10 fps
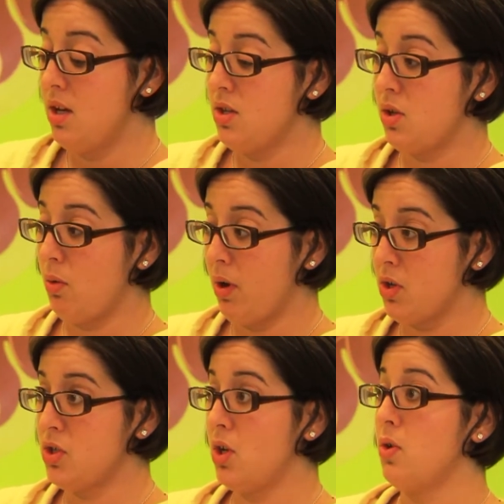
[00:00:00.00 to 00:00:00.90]
So he
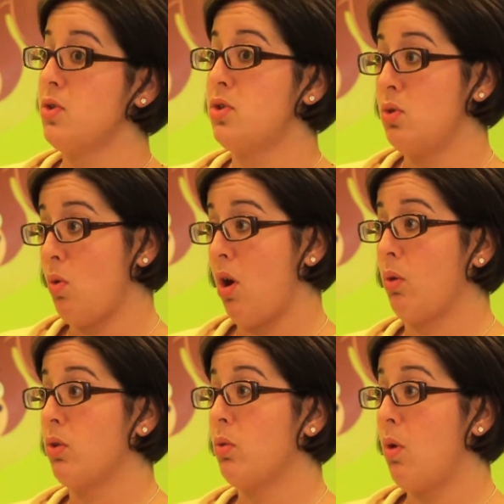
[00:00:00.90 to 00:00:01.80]
wears those to walk
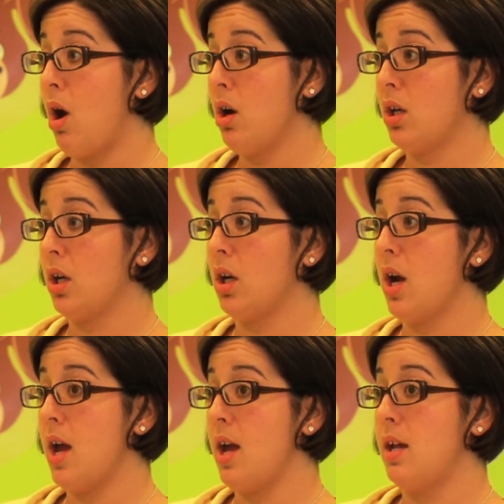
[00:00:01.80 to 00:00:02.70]
with a walker,
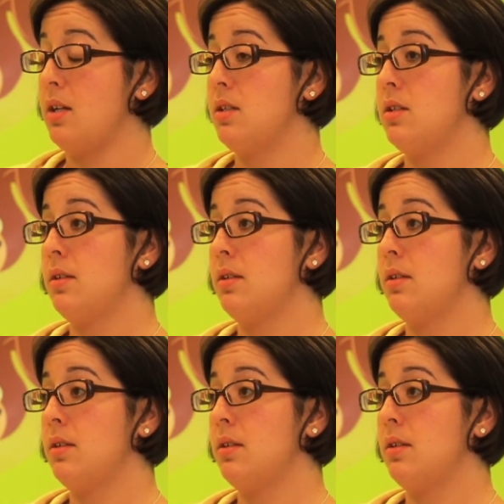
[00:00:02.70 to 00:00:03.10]
and